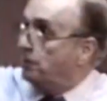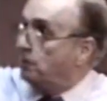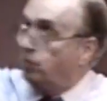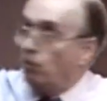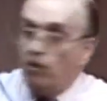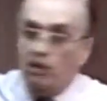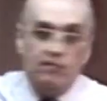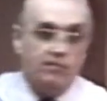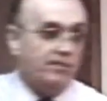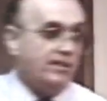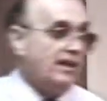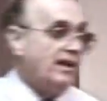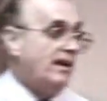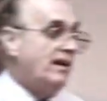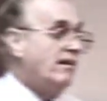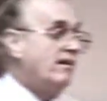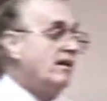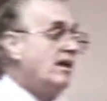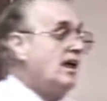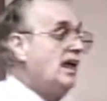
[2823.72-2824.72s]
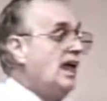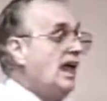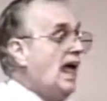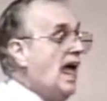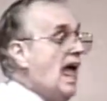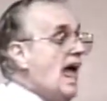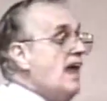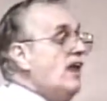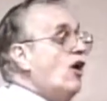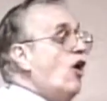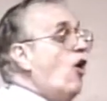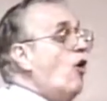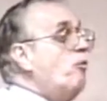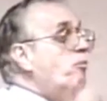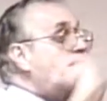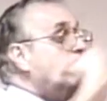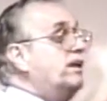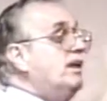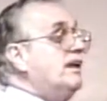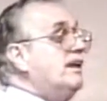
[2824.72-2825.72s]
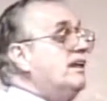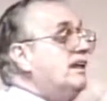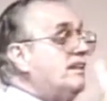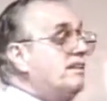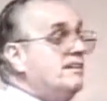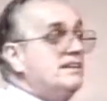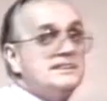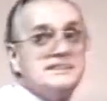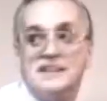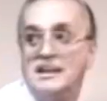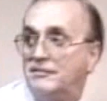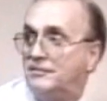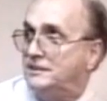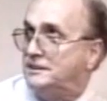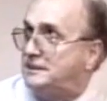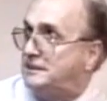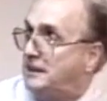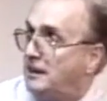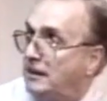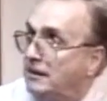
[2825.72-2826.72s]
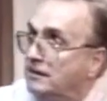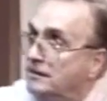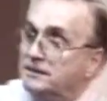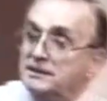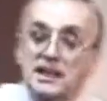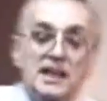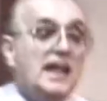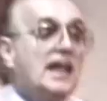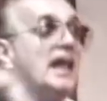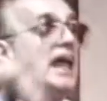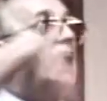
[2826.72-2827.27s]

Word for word: the 12 there. And opening the 7 seals